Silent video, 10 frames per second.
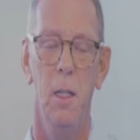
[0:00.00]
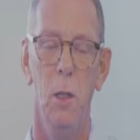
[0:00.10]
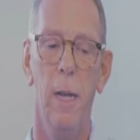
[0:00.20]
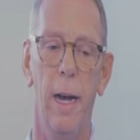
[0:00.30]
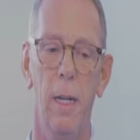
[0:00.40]

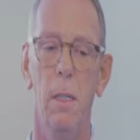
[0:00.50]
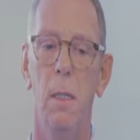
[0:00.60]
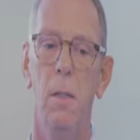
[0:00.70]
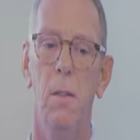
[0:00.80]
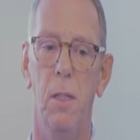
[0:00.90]
You got it.
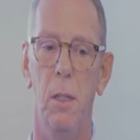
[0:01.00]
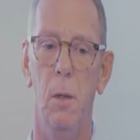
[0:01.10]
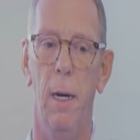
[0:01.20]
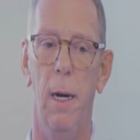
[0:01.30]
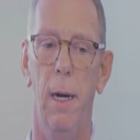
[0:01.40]

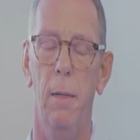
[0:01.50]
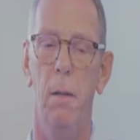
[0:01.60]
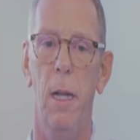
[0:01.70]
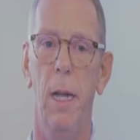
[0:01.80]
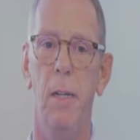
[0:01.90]
So,
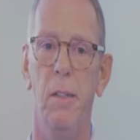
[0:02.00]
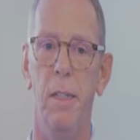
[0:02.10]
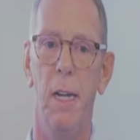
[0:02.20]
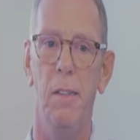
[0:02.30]
uh, as, a,